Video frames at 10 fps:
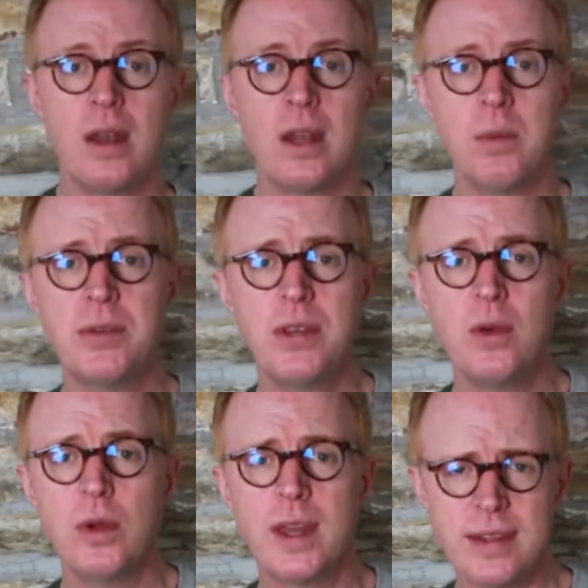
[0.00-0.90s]
Number
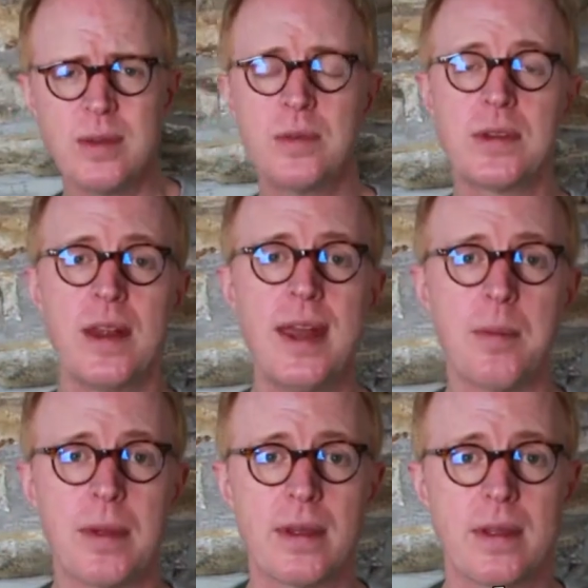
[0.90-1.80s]
two, get some
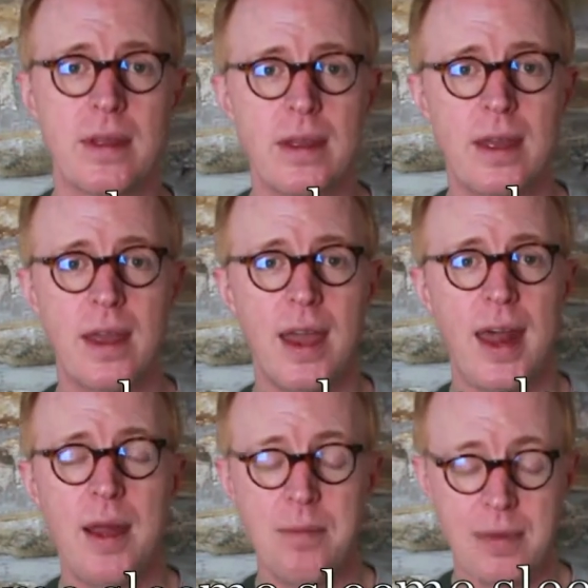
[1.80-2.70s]
sleep.
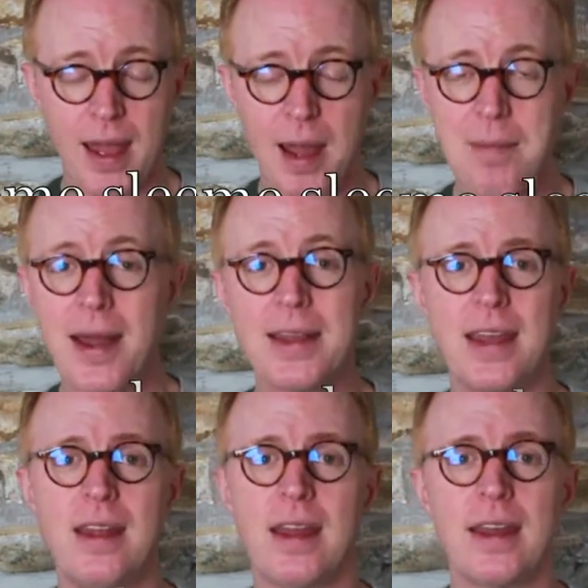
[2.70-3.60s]
And I'm not
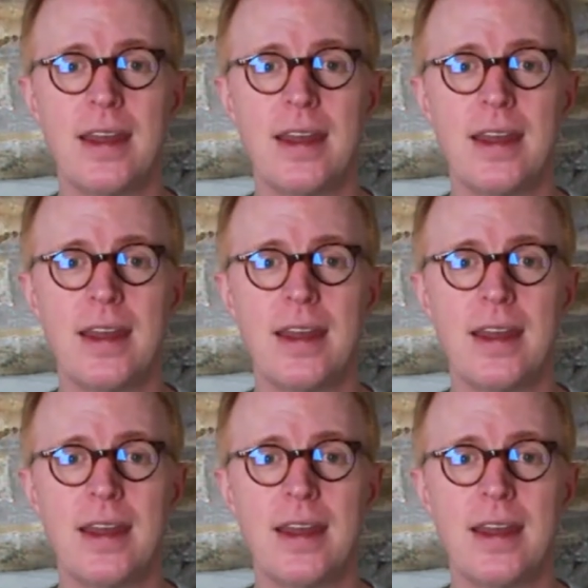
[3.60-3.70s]
kidding.